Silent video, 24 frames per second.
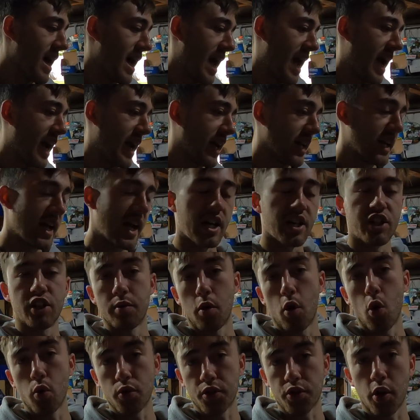and he
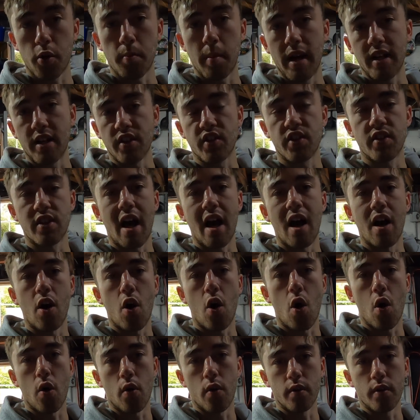actually also made a start
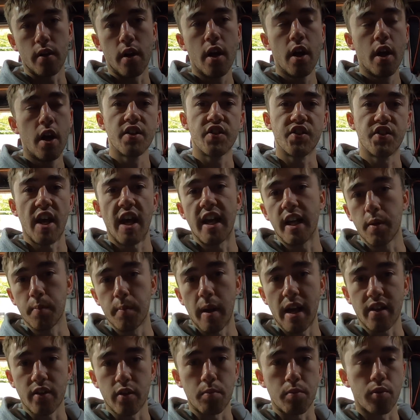on sanding
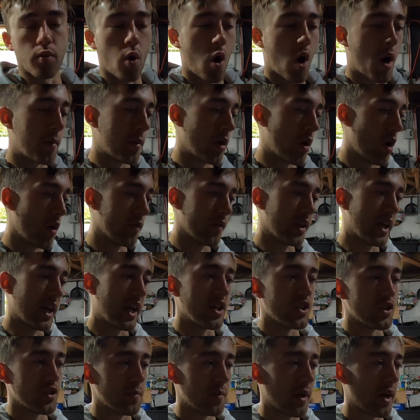back the primer over the engine